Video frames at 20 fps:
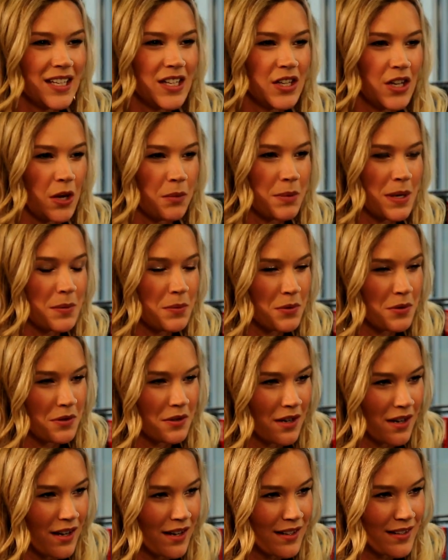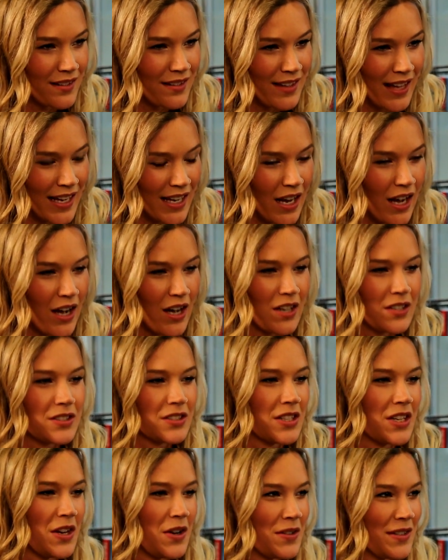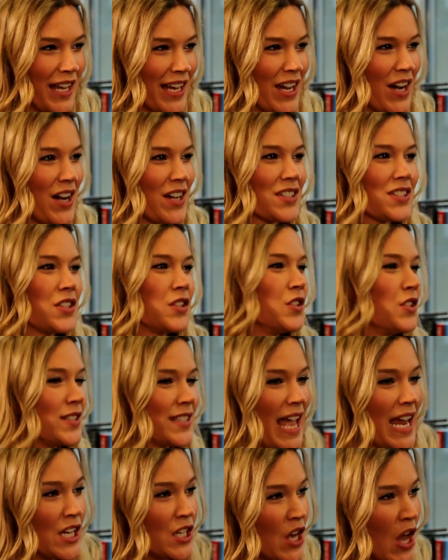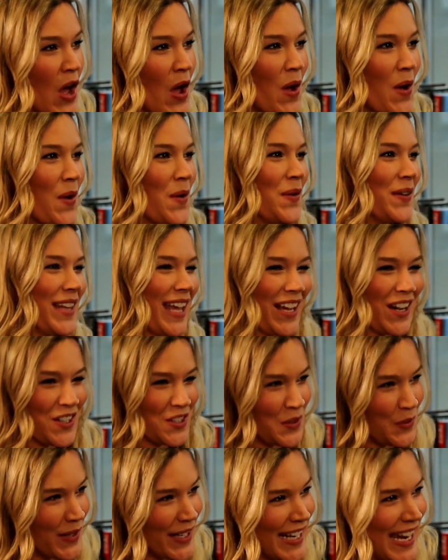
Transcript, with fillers: You know, people, they ask you and they ask you and you say no, and they ask you